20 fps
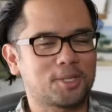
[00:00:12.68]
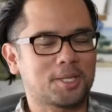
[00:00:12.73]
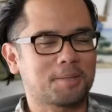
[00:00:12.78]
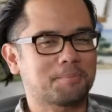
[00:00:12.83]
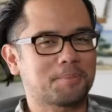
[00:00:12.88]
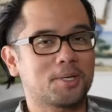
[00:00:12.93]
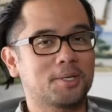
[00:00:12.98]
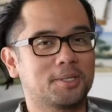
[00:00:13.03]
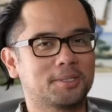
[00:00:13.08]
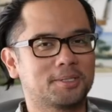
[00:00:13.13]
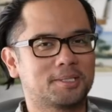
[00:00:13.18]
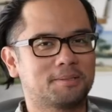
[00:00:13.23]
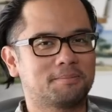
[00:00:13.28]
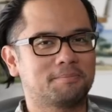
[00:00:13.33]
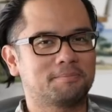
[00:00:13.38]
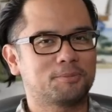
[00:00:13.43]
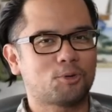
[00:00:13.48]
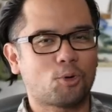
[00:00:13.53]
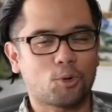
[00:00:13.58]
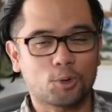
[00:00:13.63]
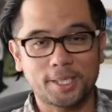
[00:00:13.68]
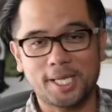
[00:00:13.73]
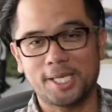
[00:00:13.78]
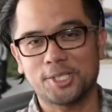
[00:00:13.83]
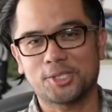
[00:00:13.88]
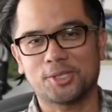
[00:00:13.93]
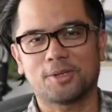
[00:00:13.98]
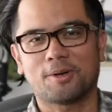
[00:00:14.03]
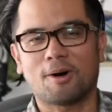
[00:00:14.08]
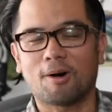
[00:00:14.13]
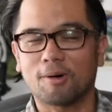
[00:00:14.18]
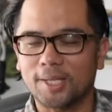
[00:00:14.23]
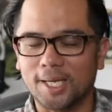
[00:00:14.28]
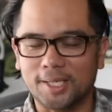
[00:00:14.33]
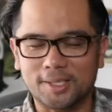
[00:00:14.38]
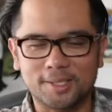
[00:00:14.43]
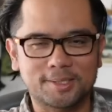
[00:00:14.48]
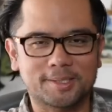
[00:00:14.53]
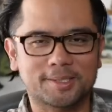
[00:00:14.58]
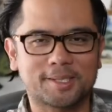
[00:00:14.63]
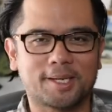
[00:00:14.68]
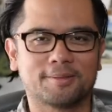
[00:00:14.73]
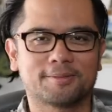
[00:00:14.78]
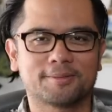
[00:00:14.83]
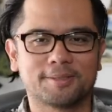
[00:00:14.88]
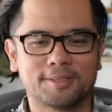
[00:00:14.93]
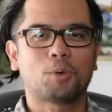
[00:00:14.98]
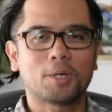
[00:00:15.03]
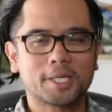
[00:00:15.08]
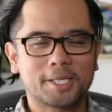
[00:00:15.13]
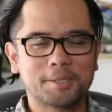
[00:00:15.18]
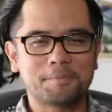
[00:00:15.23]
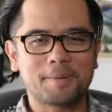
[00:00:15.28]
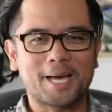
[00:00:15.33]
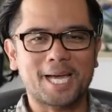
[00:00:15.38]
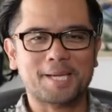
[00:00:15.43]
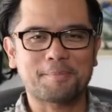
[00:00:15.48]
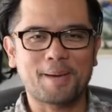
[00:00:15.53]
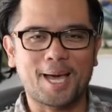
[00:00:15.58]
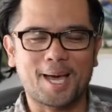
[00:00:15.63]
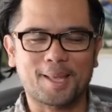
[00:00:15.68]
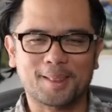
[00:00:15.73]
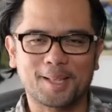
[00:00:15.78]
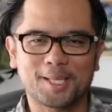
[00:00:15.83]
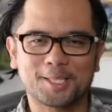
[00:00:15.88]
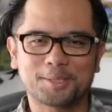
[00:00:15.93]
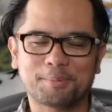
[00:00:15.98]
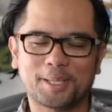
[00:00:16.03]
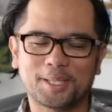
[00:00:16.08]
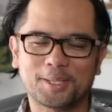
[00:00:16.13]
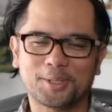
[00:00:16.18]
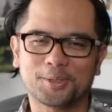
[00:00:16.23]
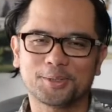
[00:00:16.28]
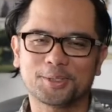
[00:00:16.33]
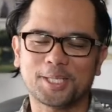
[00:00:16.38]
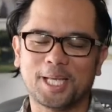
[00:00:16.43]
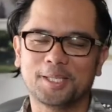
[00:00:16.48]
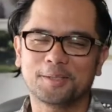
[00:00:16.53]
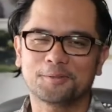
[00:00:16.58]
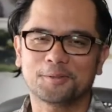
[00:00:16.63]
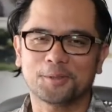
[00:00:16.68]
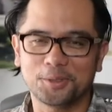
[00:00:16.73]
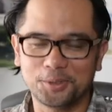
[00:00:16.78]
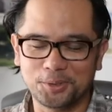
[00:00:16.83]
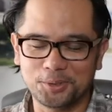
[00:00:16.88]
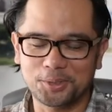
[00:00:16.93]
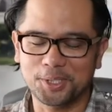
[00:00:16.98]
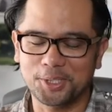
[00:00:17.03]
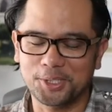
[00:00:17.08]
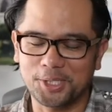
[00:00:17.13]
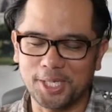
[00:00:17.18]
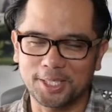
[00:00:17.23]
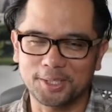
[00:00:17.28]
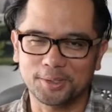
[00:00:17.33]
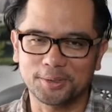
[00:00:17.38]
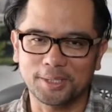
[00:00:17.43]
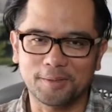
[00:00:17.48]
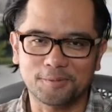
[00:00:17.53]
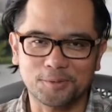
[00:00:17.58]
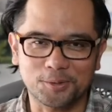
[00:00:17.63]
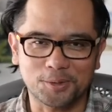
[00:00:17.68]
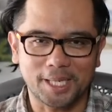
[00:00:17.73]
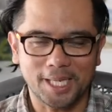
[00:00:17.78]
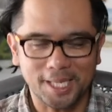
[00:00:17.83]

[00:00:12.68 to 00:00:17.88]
look at birds or nature, all that good stuff. Welcome back Pathless Peddlers, and if you're new to the channel, if you're